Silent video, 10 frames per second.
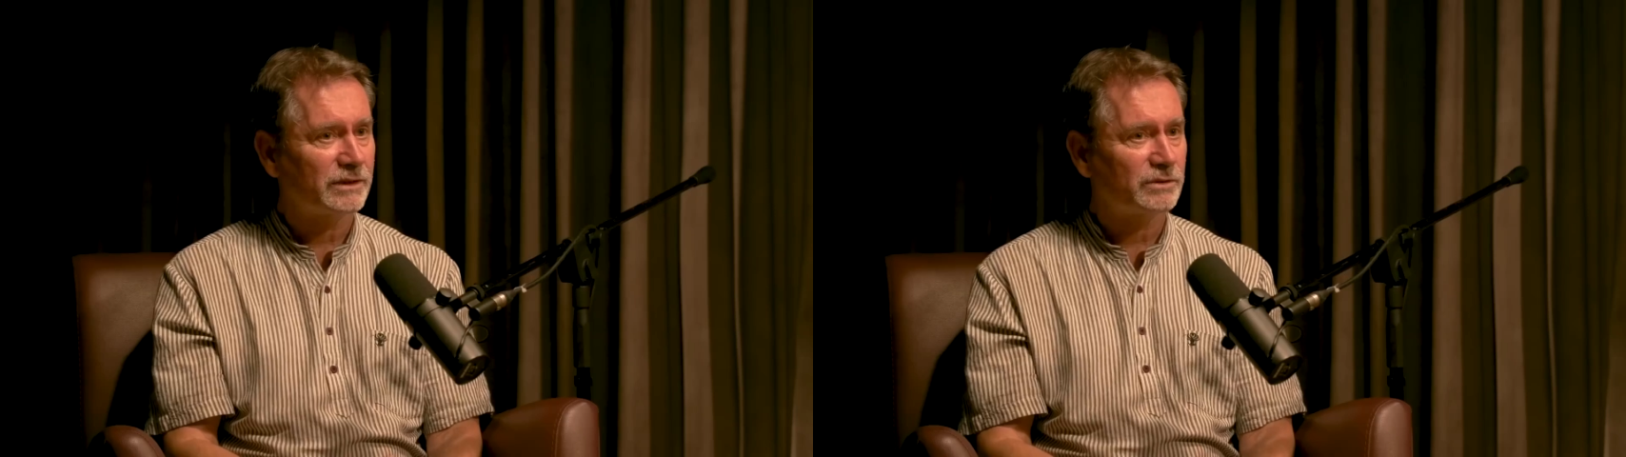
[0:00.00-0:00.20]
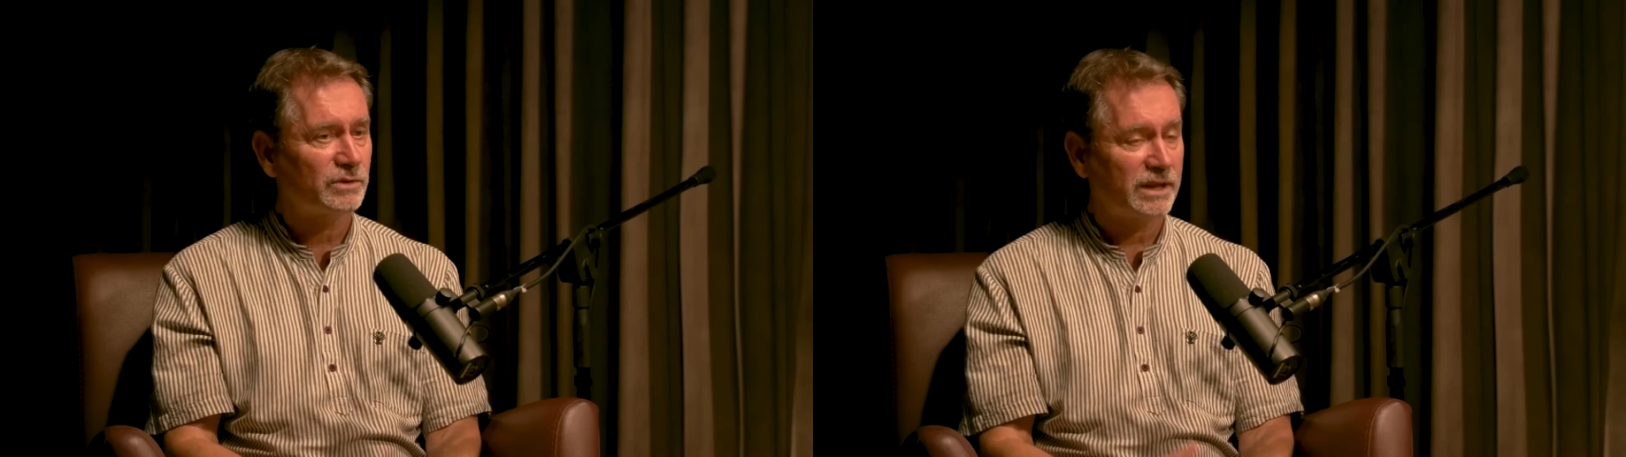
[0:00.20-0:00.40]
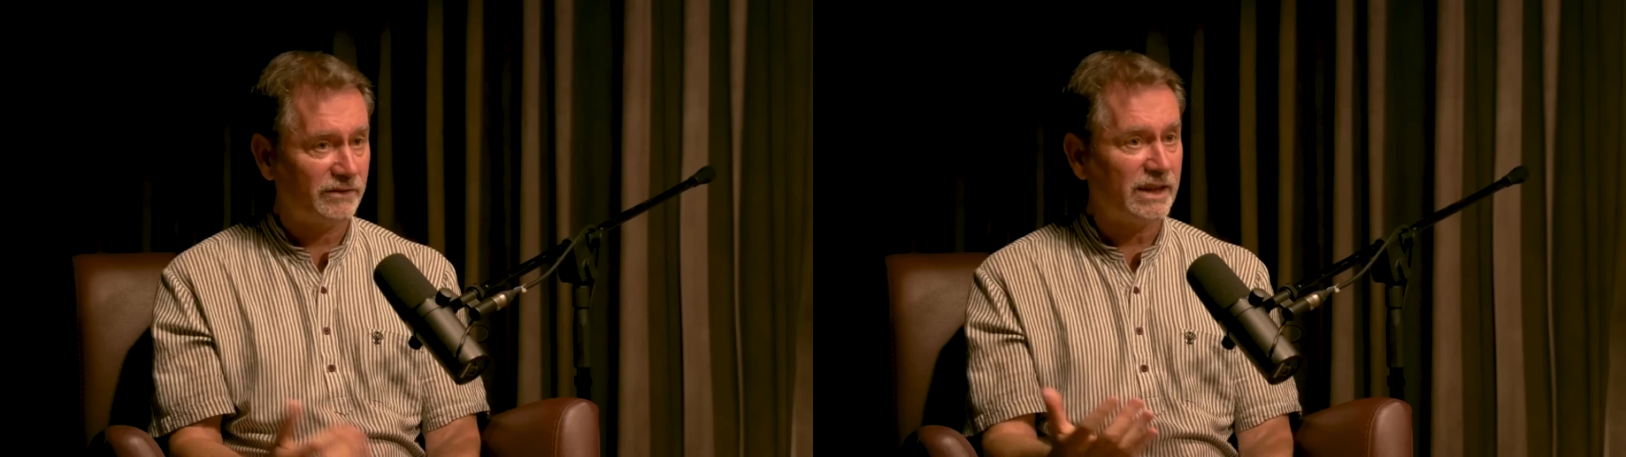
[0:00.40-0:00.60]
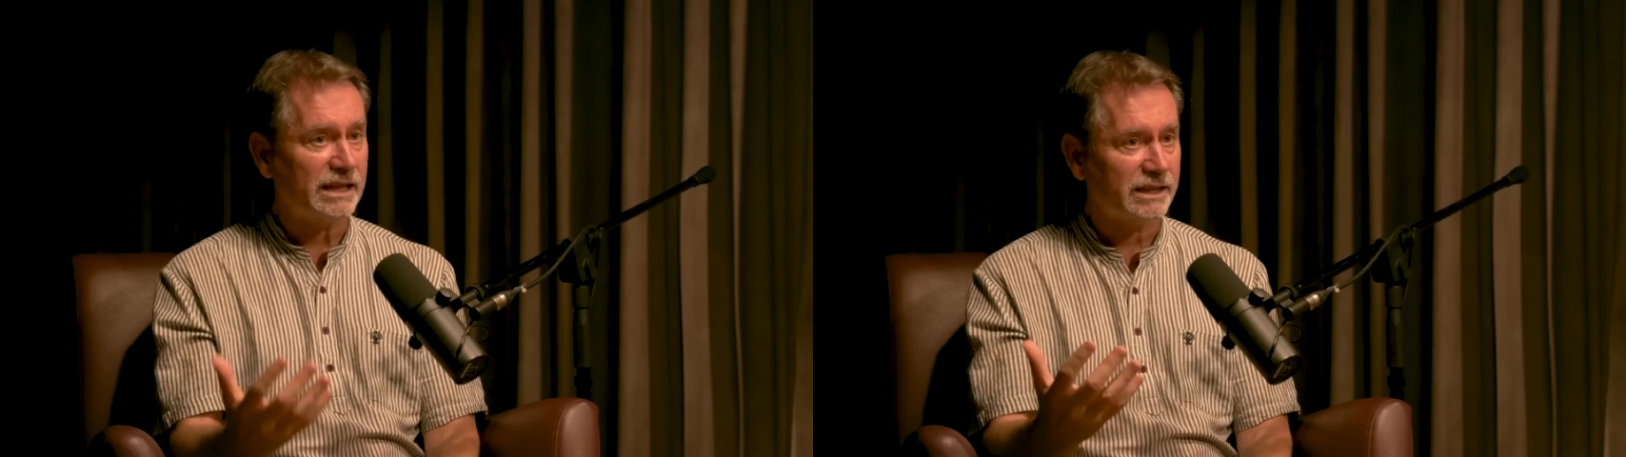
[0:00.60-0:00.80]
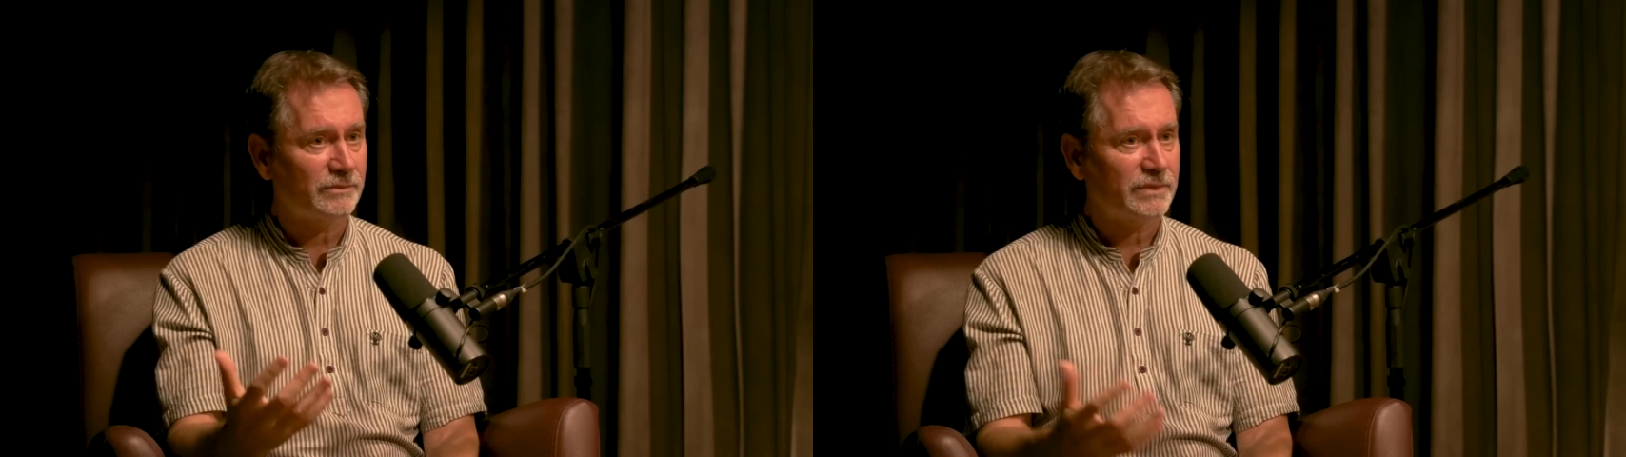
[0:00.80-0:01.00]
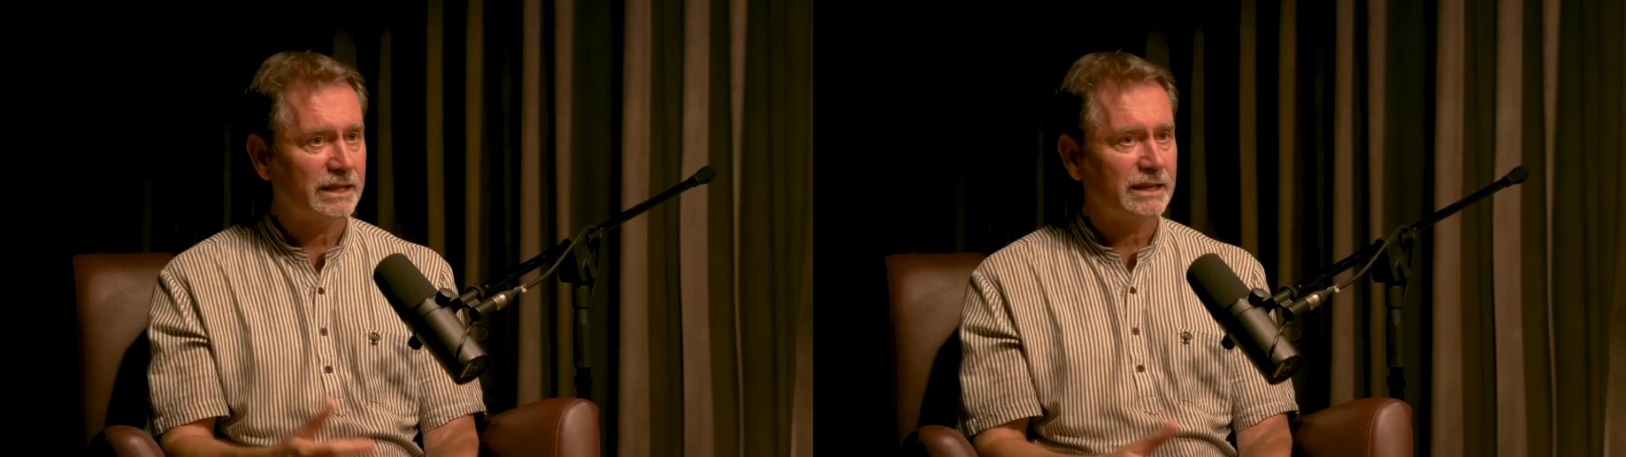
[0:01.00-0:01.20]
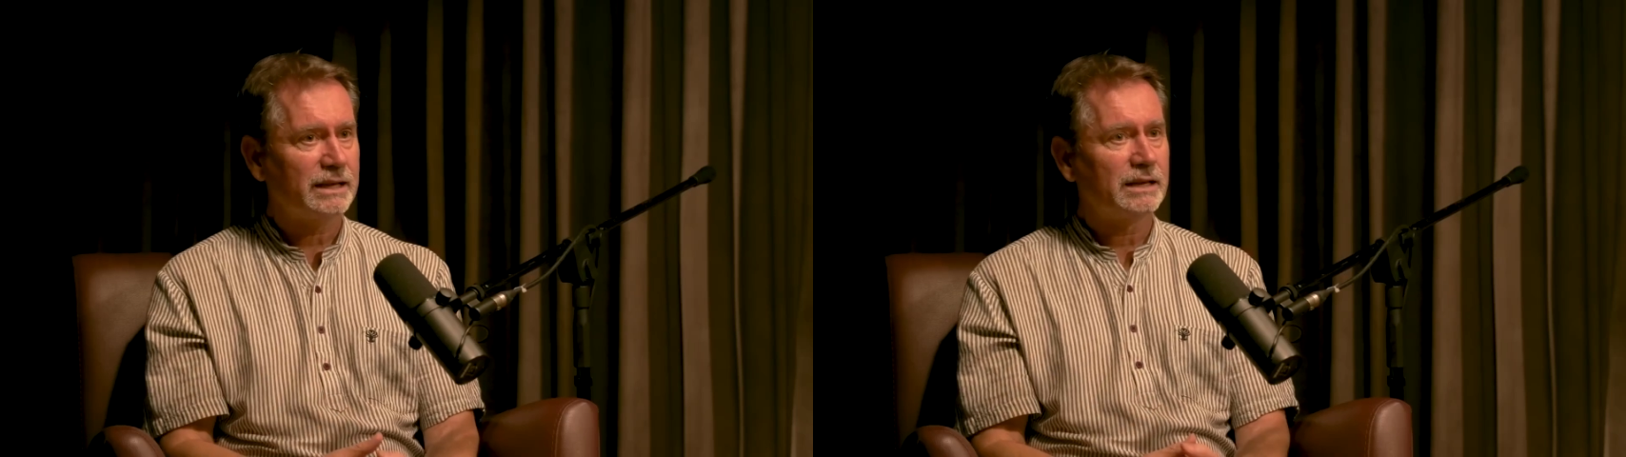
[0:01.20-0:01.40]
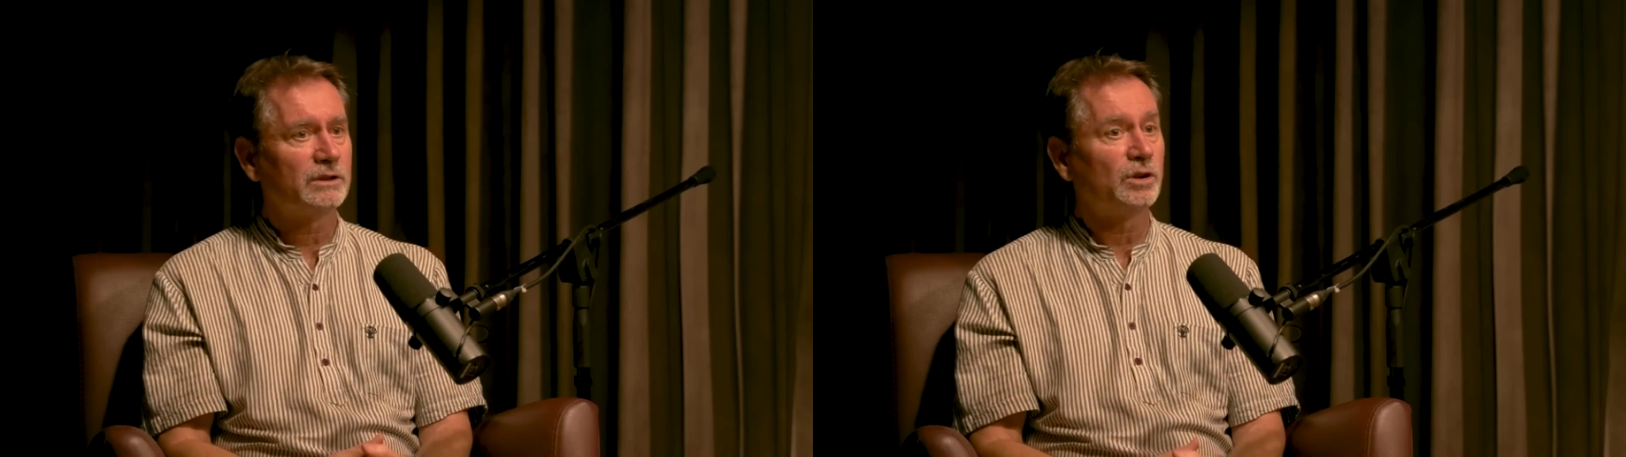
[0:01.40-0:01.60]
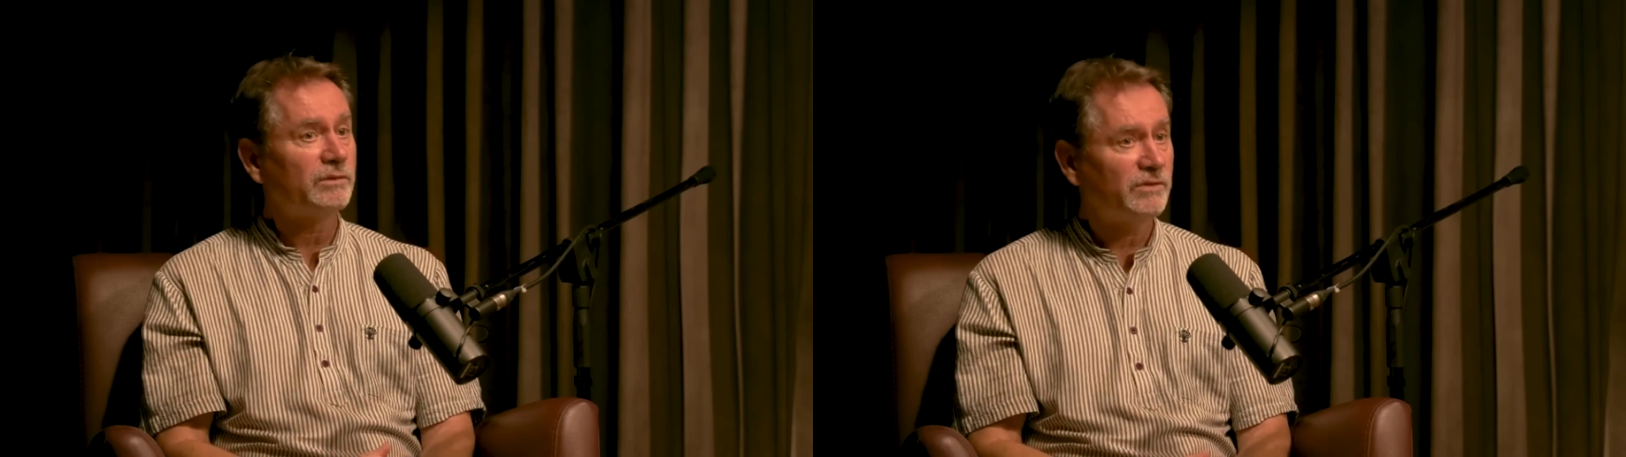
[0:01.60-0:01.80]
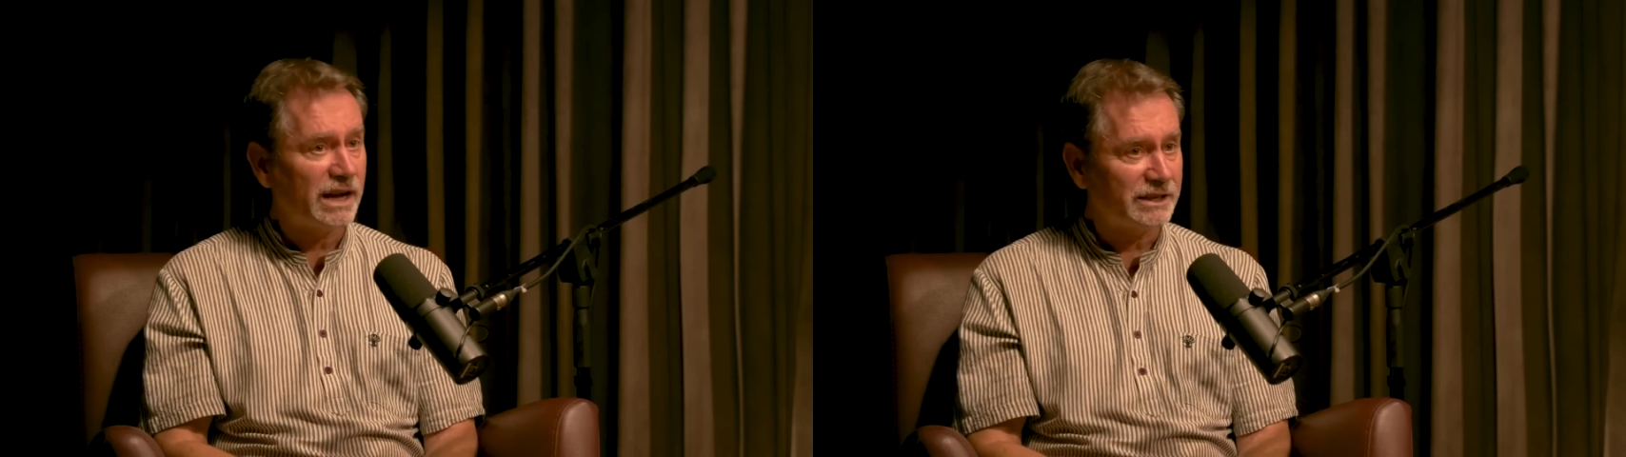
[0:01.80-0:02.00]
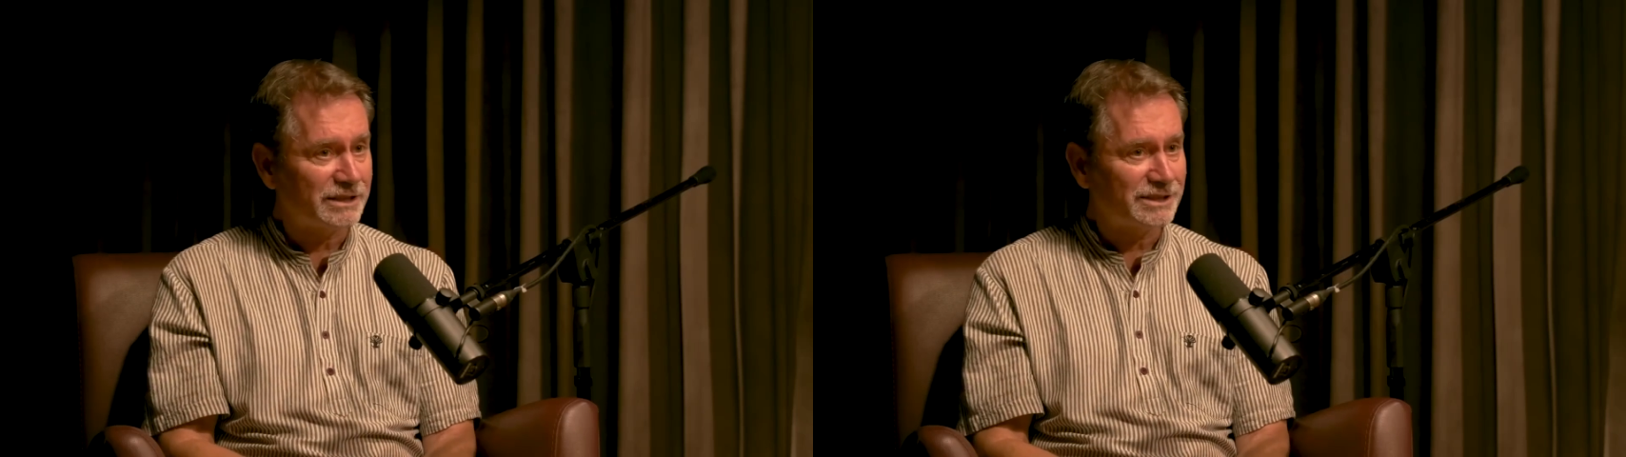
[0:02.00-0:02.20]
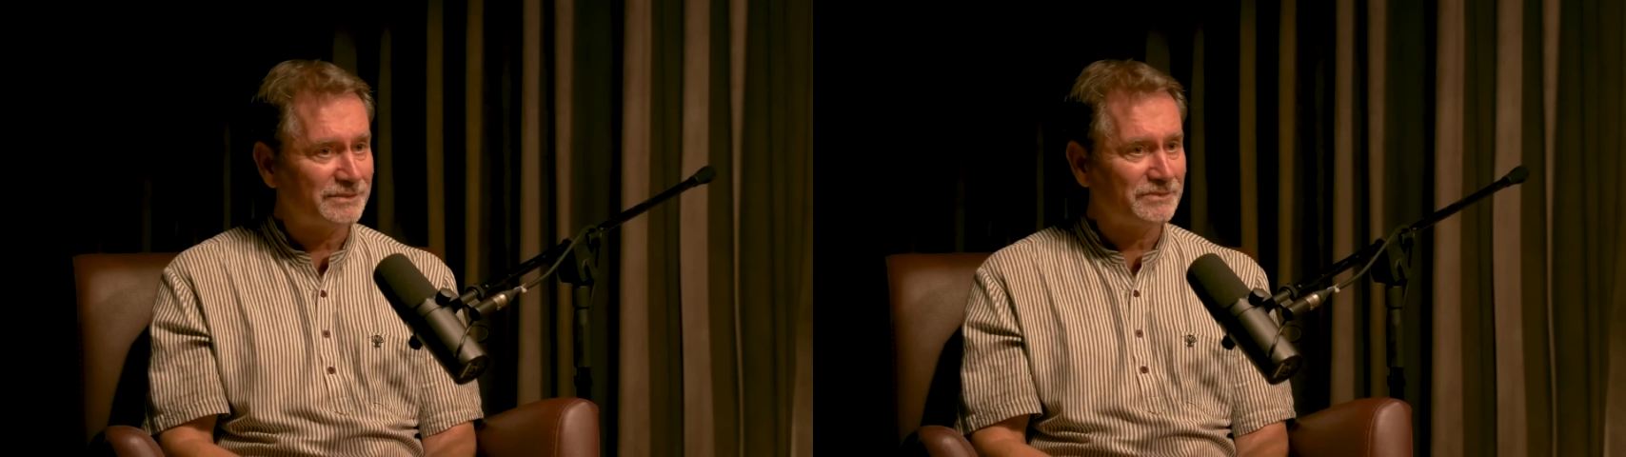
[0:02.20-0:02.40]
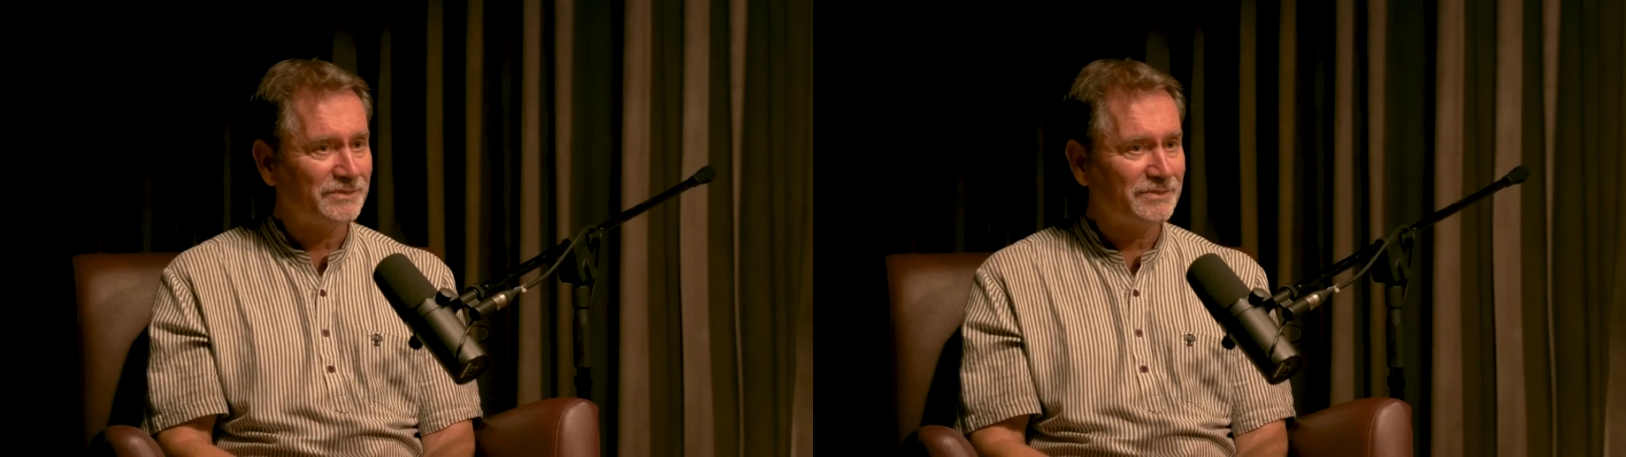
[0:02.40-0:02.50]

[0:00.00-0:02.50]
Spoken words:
through their faith. Non-violence.